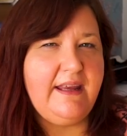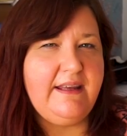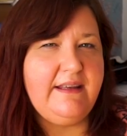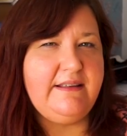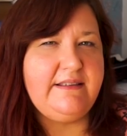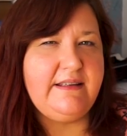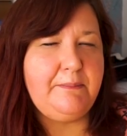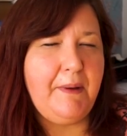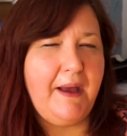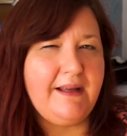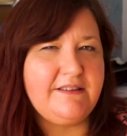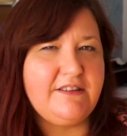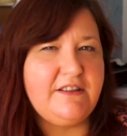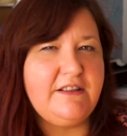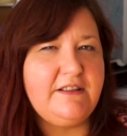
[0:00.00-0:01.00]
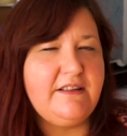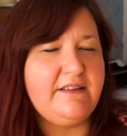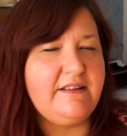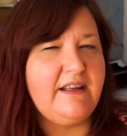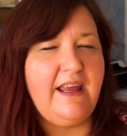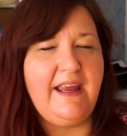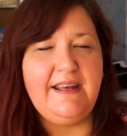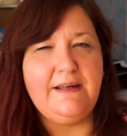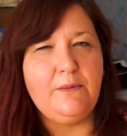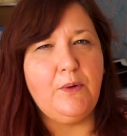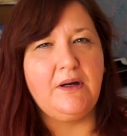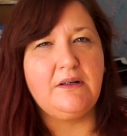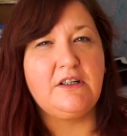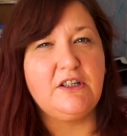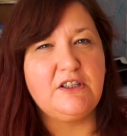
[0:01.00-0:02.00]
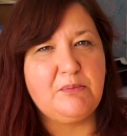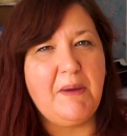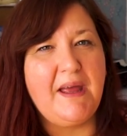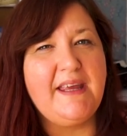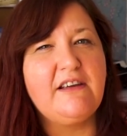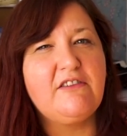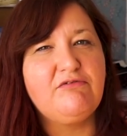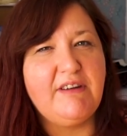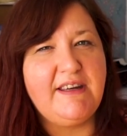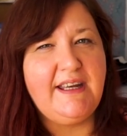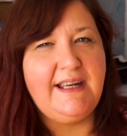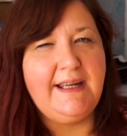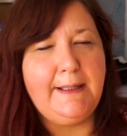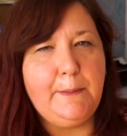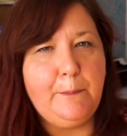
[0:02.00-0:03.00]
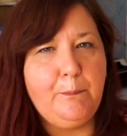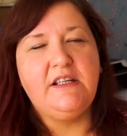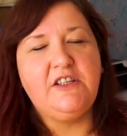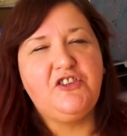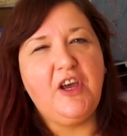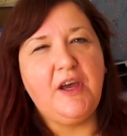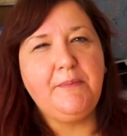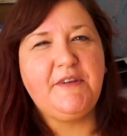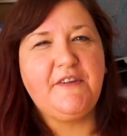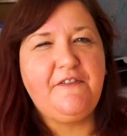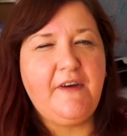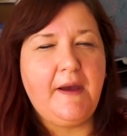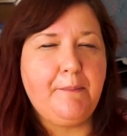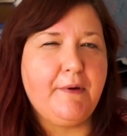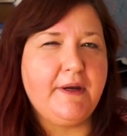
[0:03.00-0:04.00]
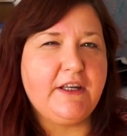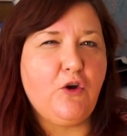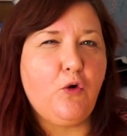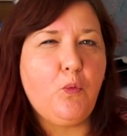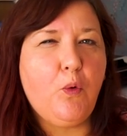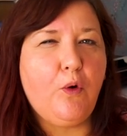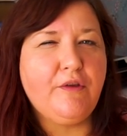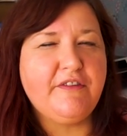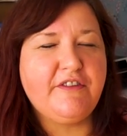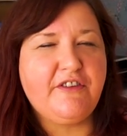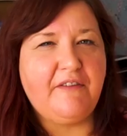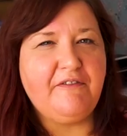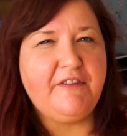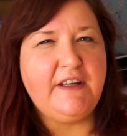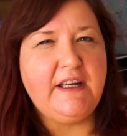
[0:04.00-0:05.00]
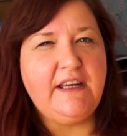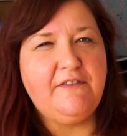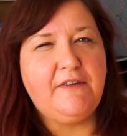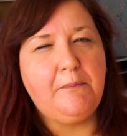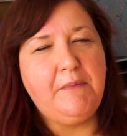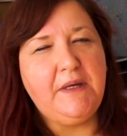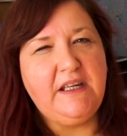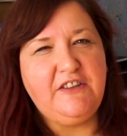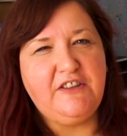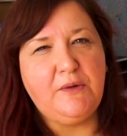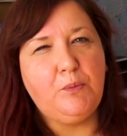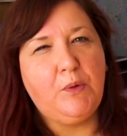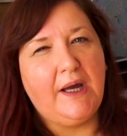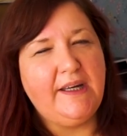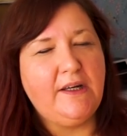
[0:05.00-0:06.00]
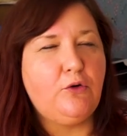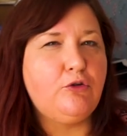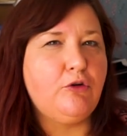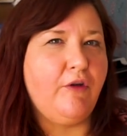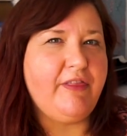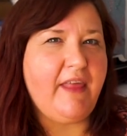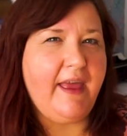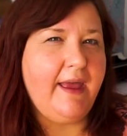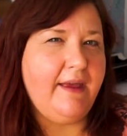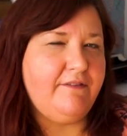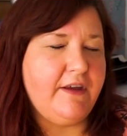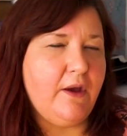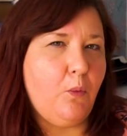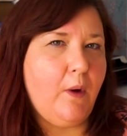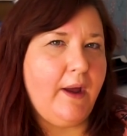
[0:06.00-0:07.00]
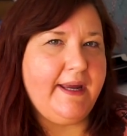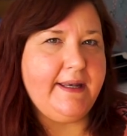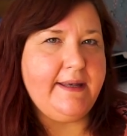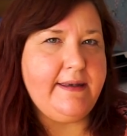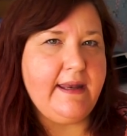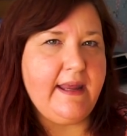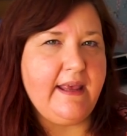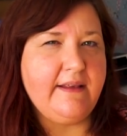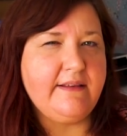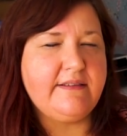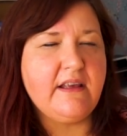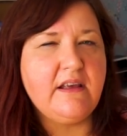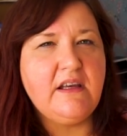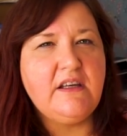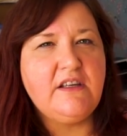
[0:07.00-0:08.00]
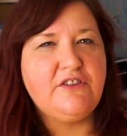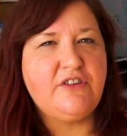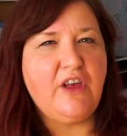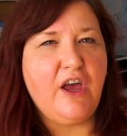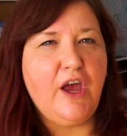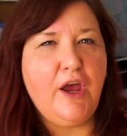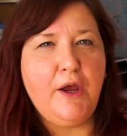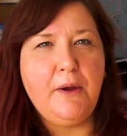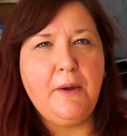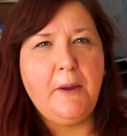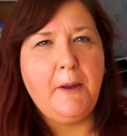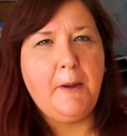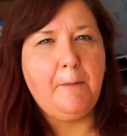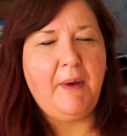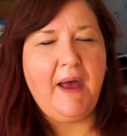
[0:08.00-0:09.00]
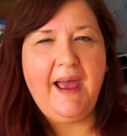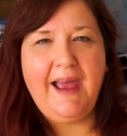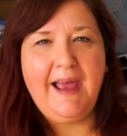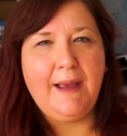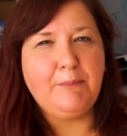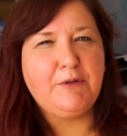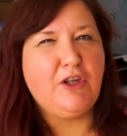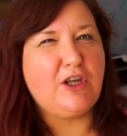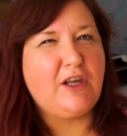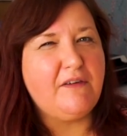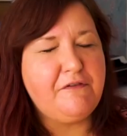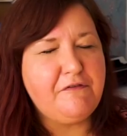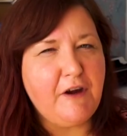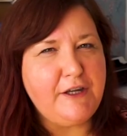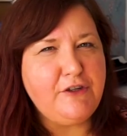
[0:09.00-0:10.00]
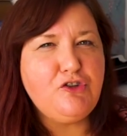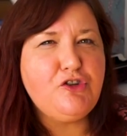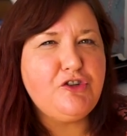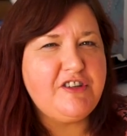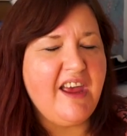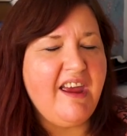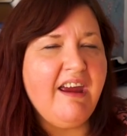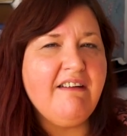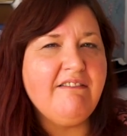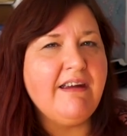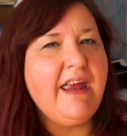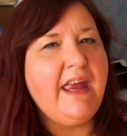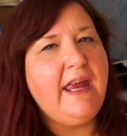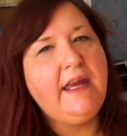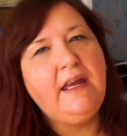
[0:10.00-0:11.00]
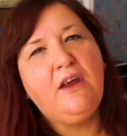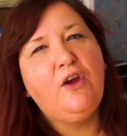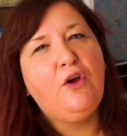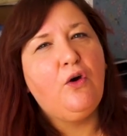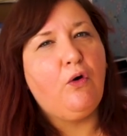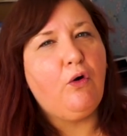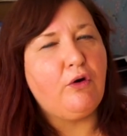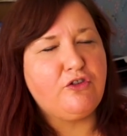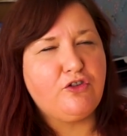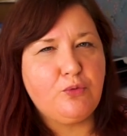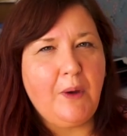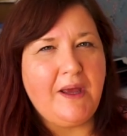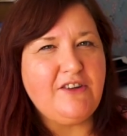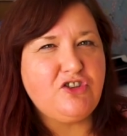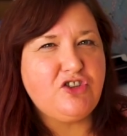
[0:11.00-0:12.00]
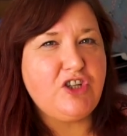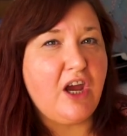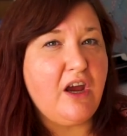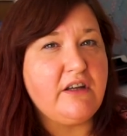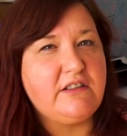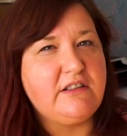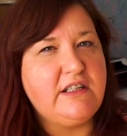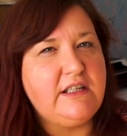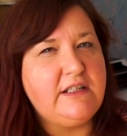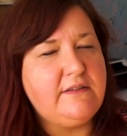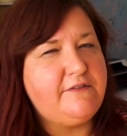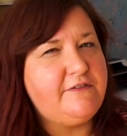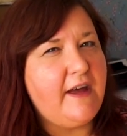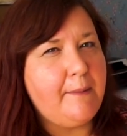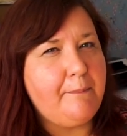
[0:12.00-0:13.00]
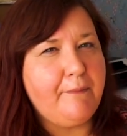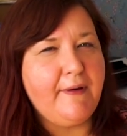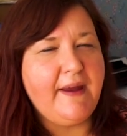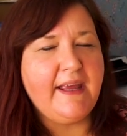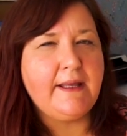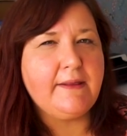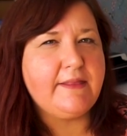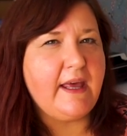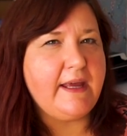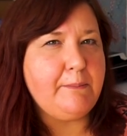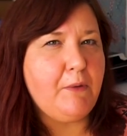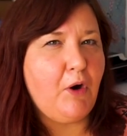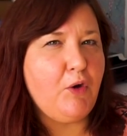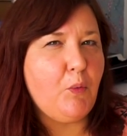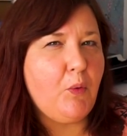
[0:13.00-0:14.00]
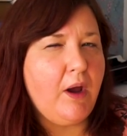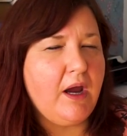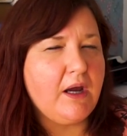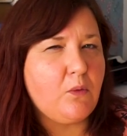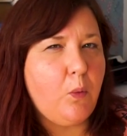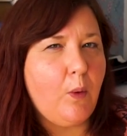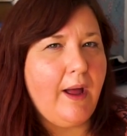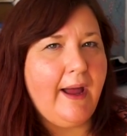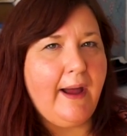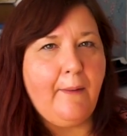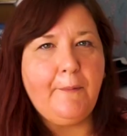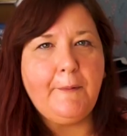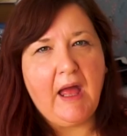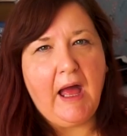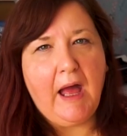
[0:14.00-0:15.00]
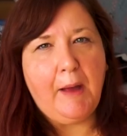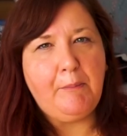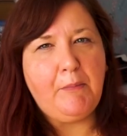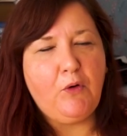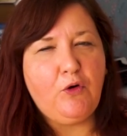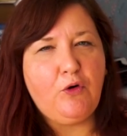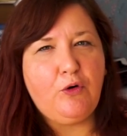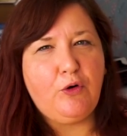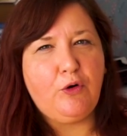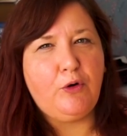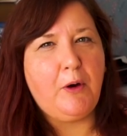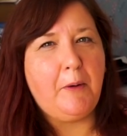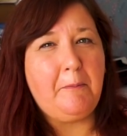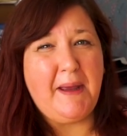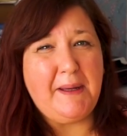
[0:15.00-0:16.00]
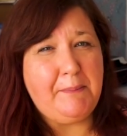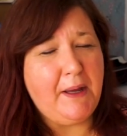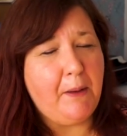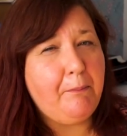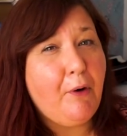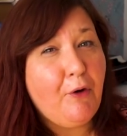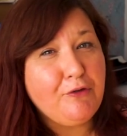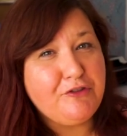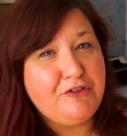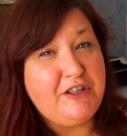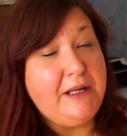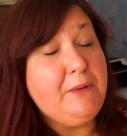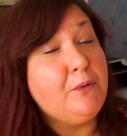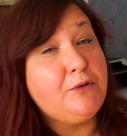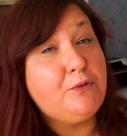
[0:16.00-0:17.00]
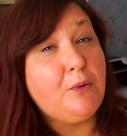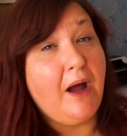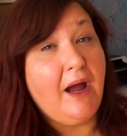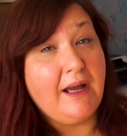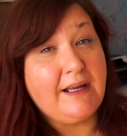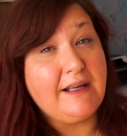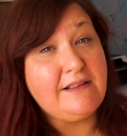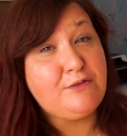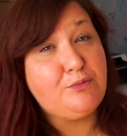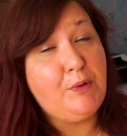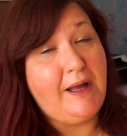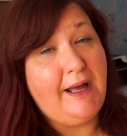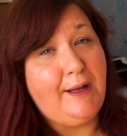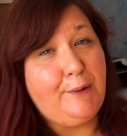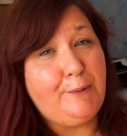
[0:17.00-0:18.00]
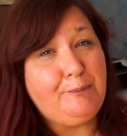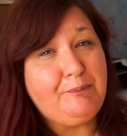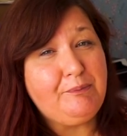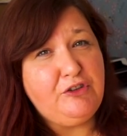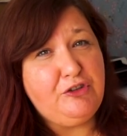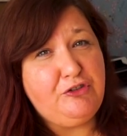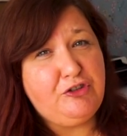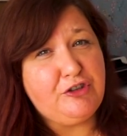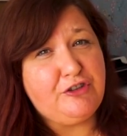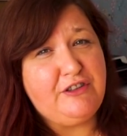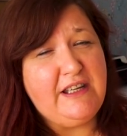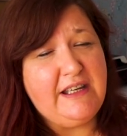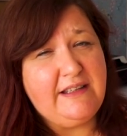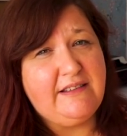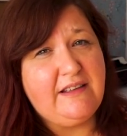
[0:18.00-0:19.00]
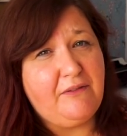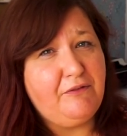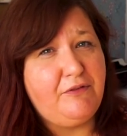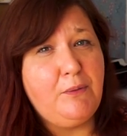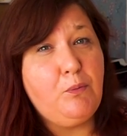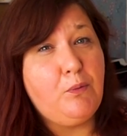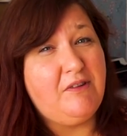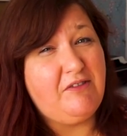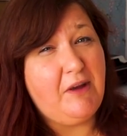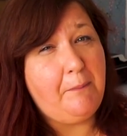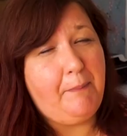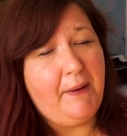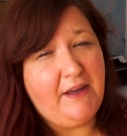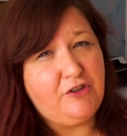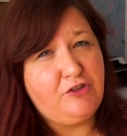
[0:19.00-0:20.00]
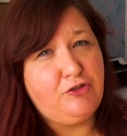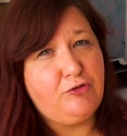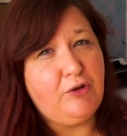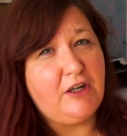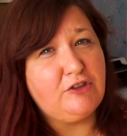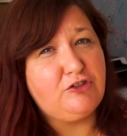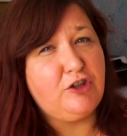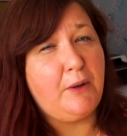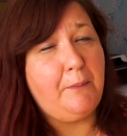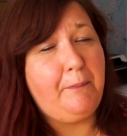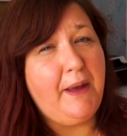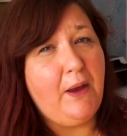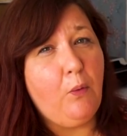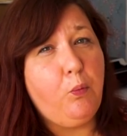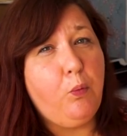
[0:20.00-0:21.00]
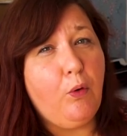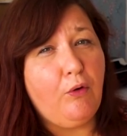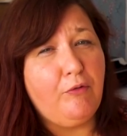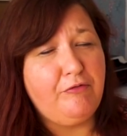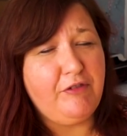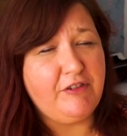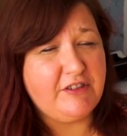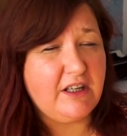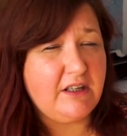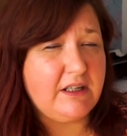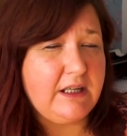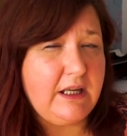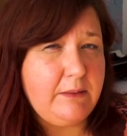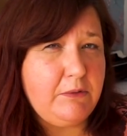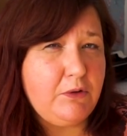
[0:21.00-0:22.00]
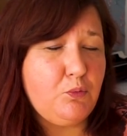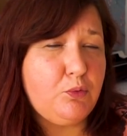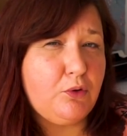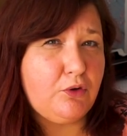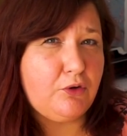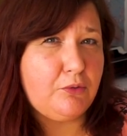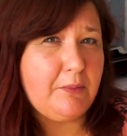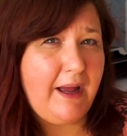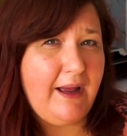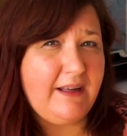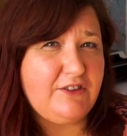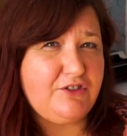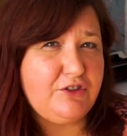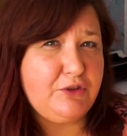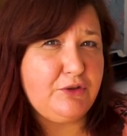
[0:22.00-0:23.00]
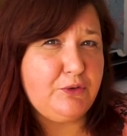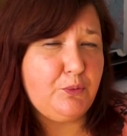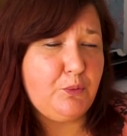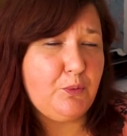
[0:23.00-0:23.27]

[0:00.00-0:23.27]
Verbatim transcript: easy pattern that anyone could make really. In terms of fabric you'll want something either medium weight or on the heavier weight knits. So perhaps like a French terry or sweatshirt in fabric, they might work well, um, or maybe a ponte would work as well. You just need something with a bit of structure, a bit of warmth. It's going to keep you warm as you